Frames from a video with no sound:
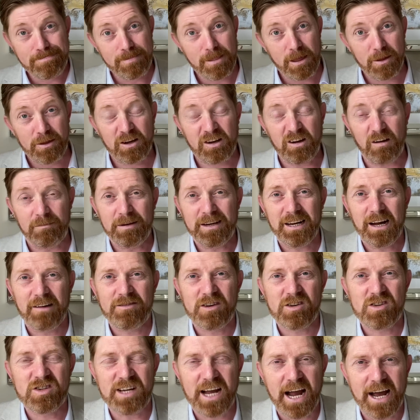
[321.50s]
The government have
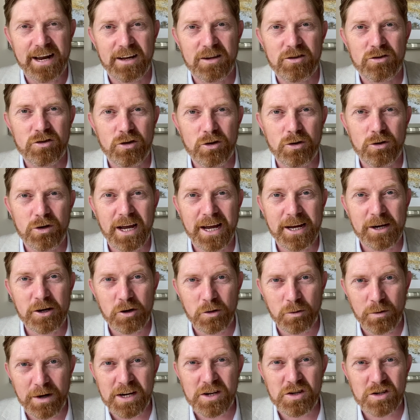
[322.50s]
decided to
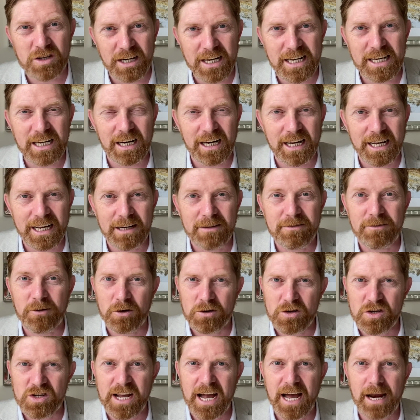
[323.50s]
increase legal aid for
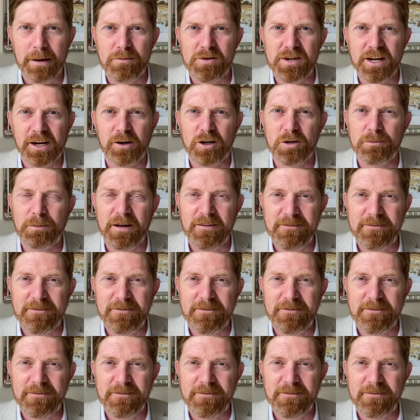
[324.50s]
asylum seekers by